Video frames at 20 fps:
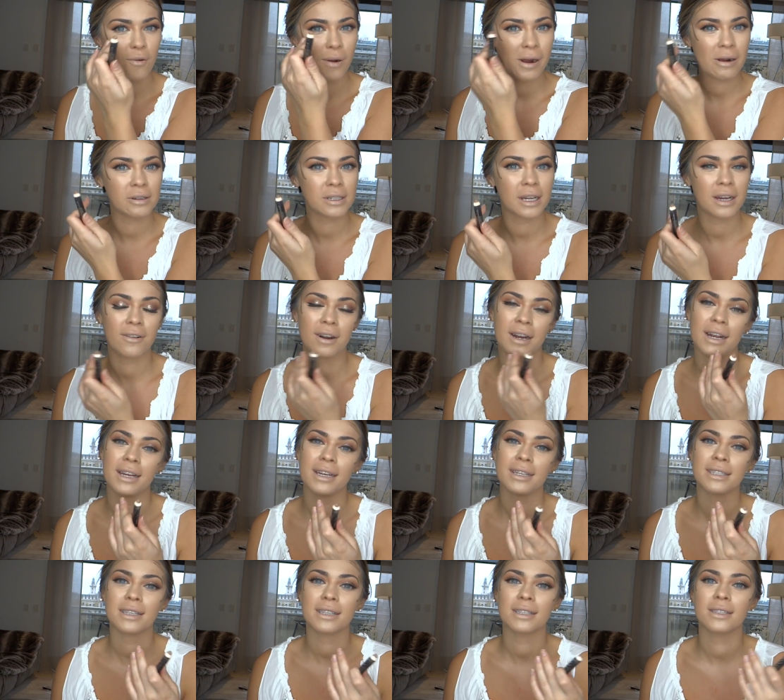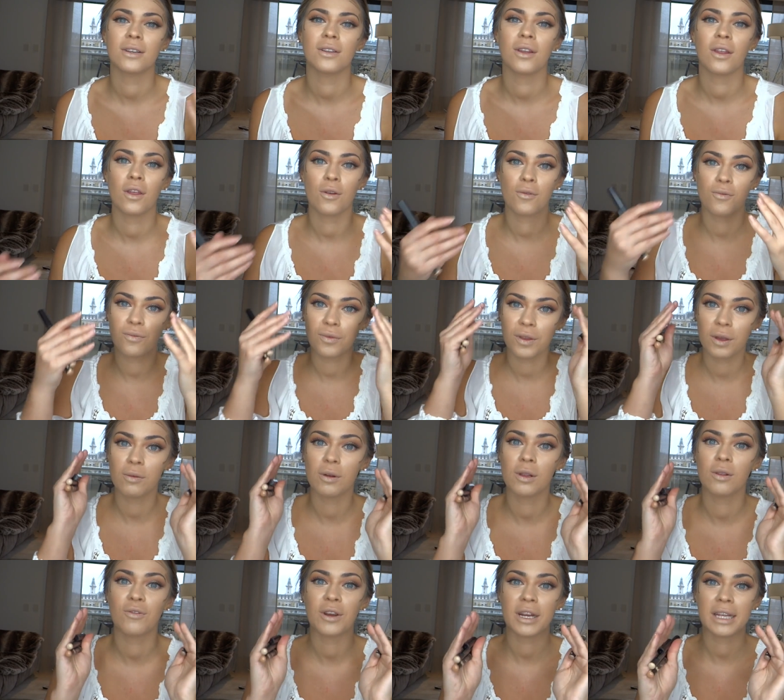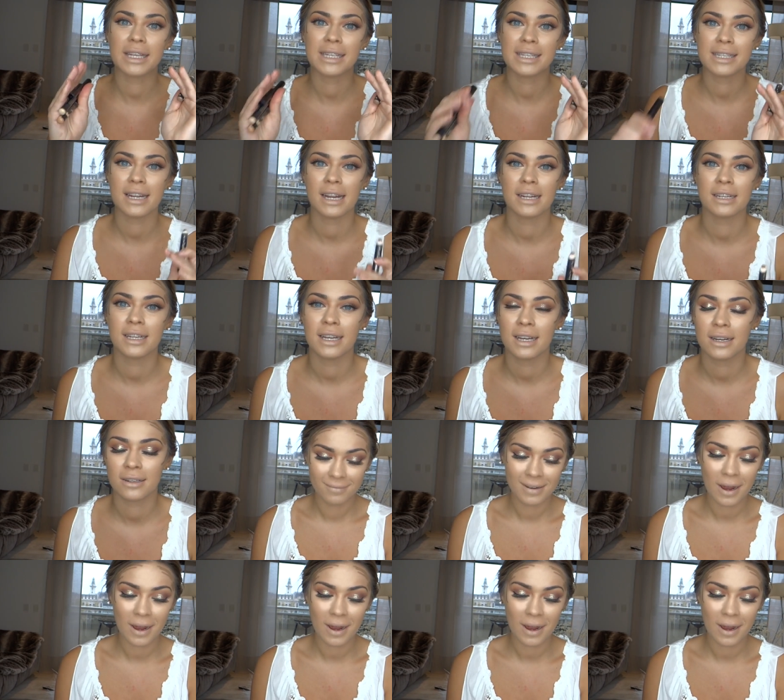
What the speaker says: around our eyes so that they will really stand out.